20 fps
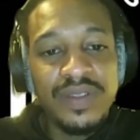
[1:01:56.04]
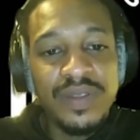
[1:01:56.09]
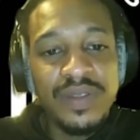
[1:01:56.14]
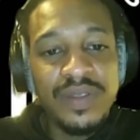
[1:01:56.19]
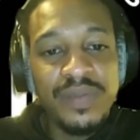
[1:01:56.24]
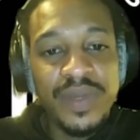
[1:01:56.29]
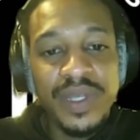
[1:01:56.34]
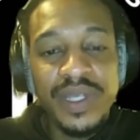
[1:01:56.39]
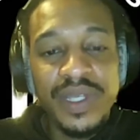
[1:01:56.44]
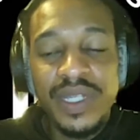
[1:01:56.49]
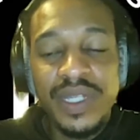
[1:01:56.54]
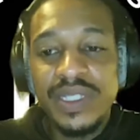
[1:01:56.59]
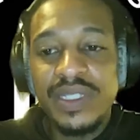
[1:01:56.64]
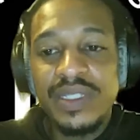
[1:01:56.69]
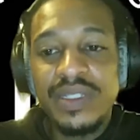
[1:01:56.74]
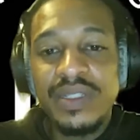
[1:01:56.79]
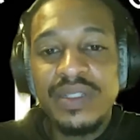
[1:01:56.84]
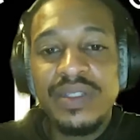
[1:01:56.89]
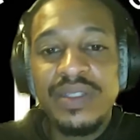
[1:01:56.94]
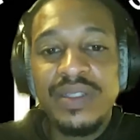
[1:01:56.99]

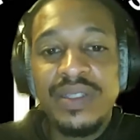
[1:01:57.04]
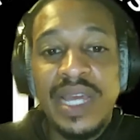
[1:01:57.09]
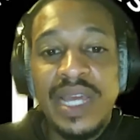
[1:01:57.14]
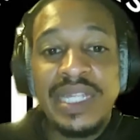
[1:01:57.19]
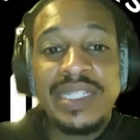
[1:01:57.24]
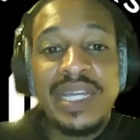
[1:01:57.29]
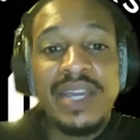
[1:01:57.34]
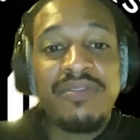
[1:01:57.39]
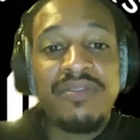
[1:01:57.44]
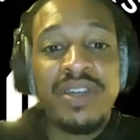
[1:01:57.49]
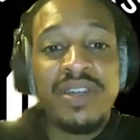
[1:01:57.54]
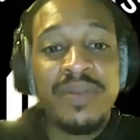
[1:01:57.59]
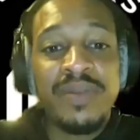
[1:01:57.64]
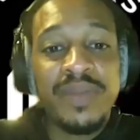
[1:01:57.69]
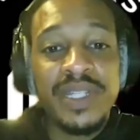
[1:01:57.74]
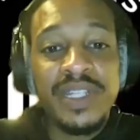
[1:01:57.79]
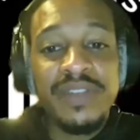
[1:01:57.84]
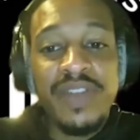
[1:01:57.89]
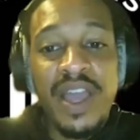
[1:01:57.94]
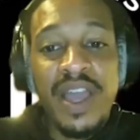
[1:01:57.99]
Because that's how unbelief